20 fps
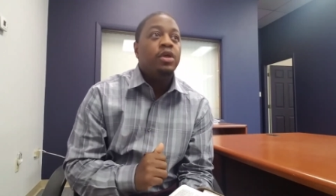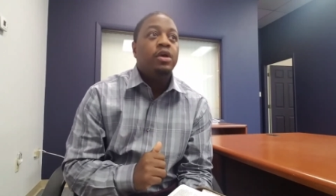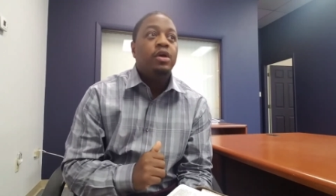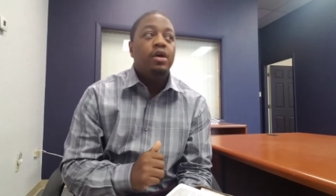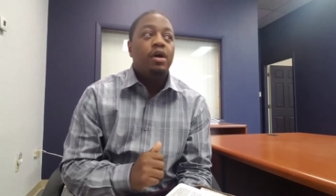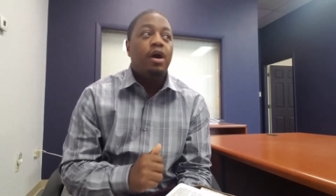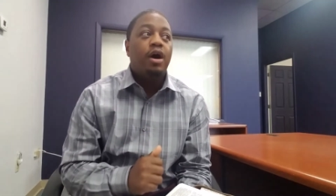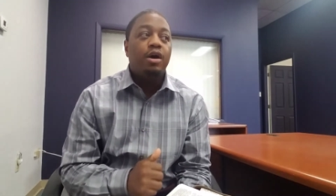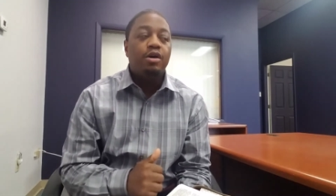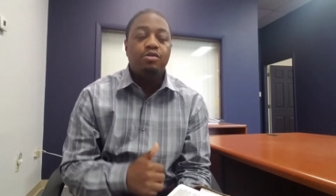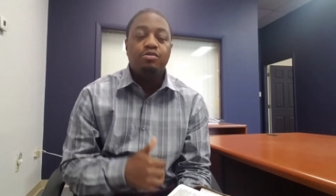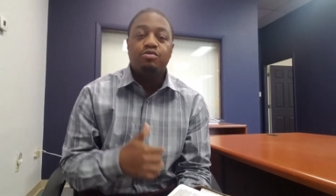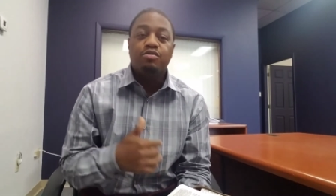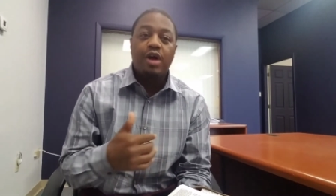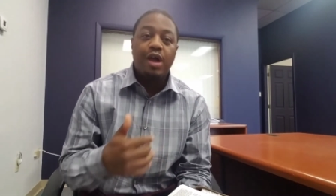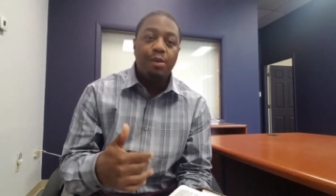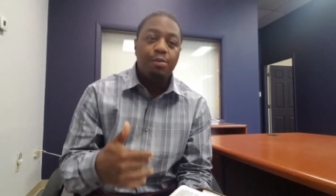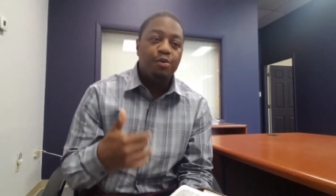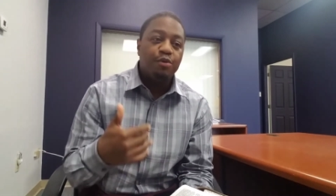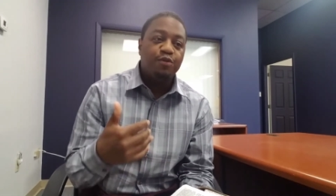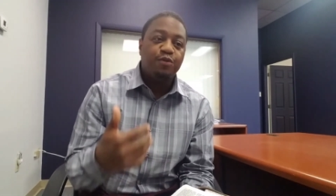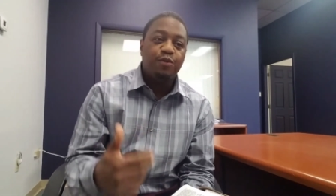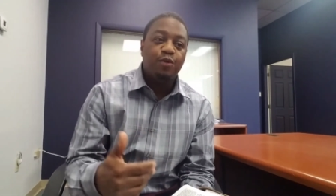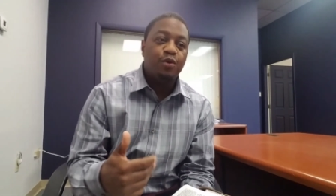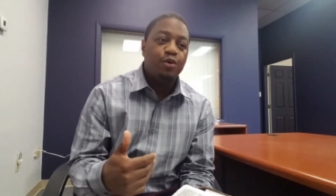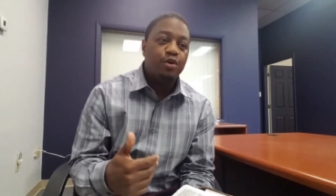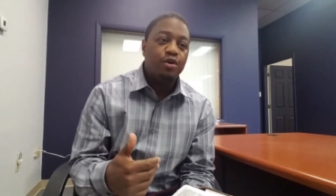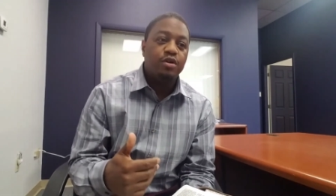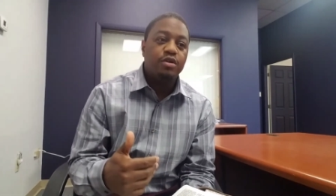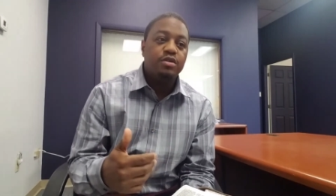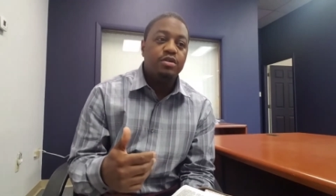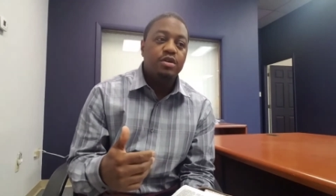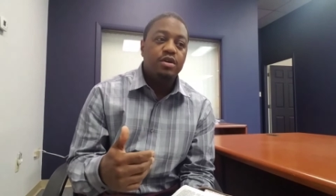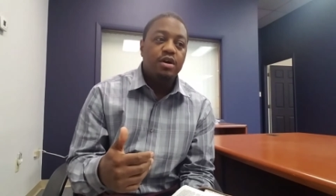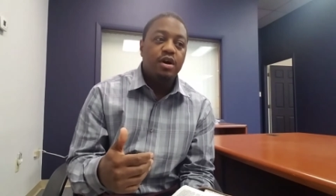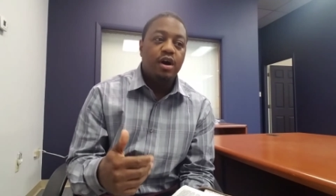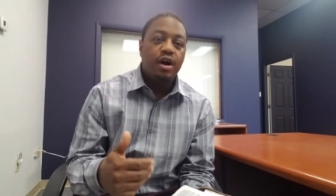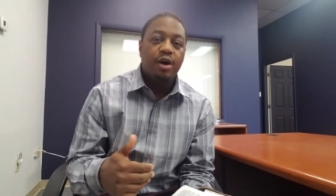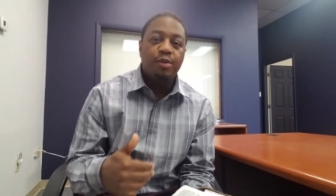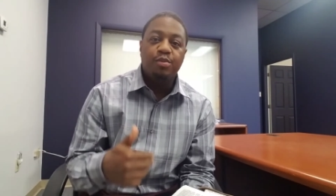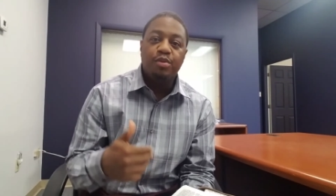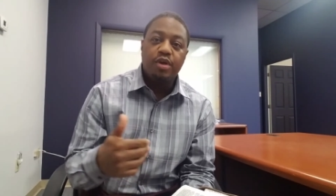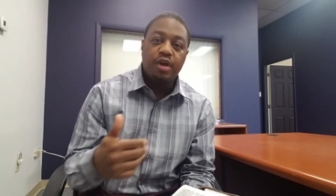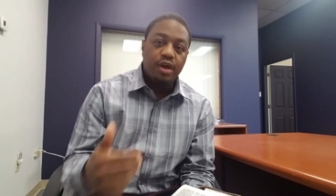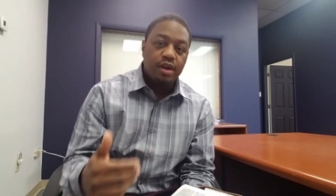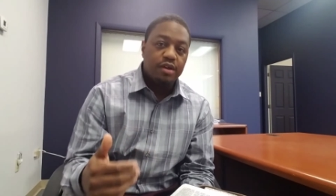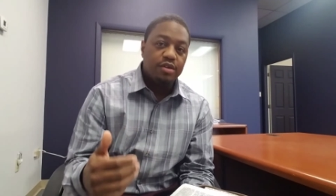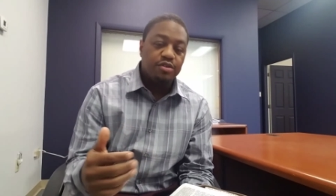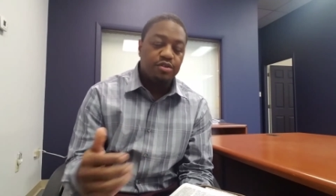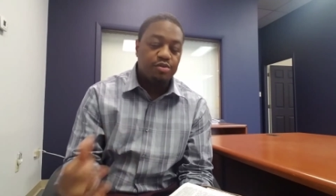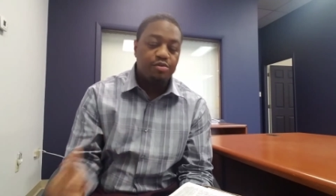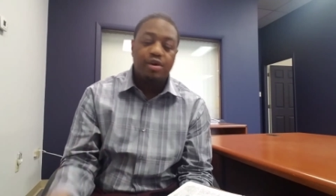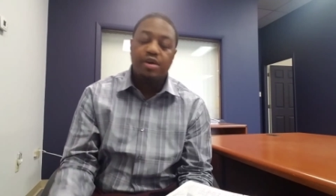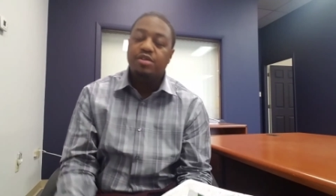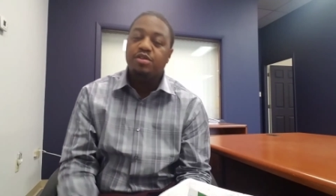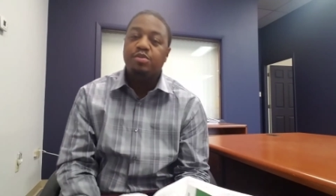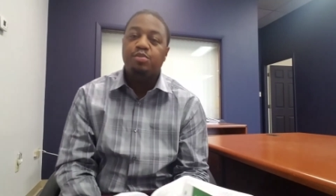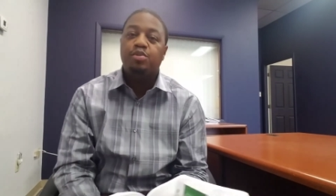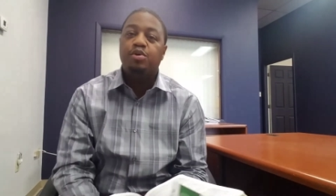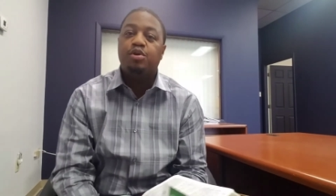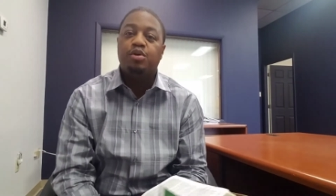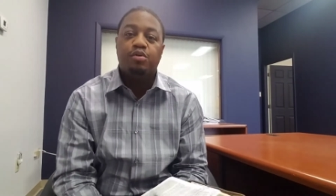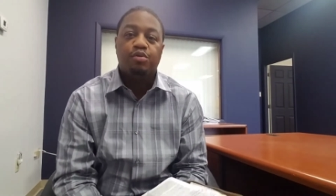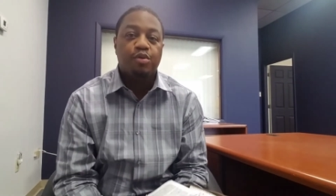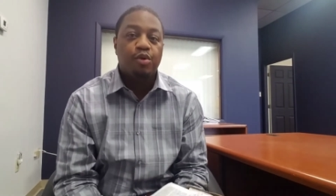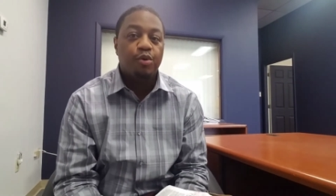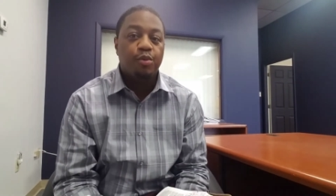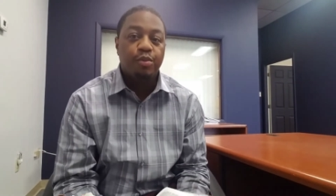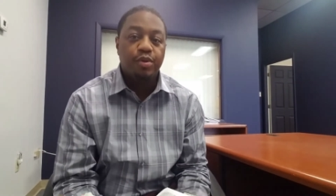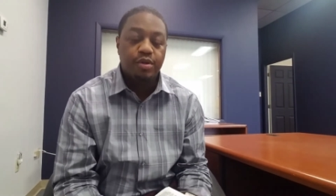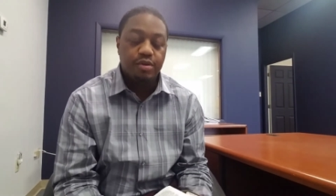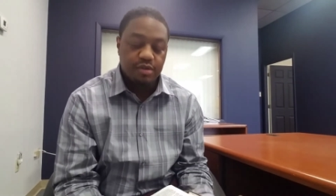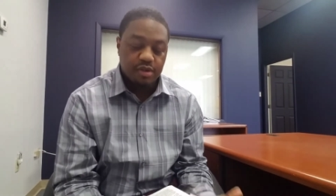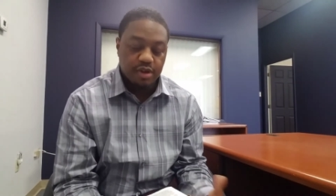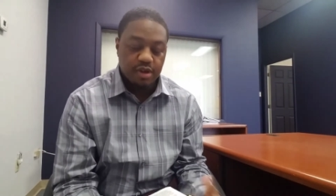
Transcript: uh, right before uh, beginning to write the book of Romans.